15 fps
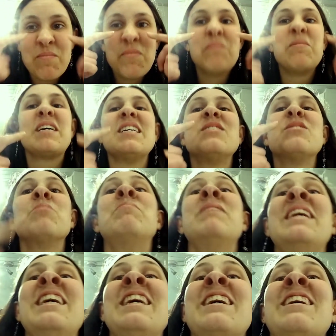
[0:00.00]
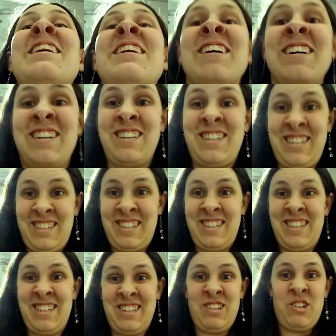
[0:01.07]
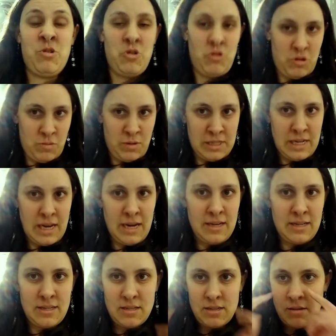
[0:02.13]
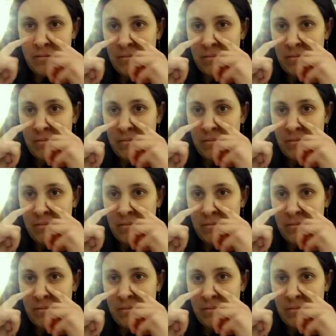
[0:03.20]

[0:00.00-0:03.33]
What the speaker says: Because they're big. Or normal sized.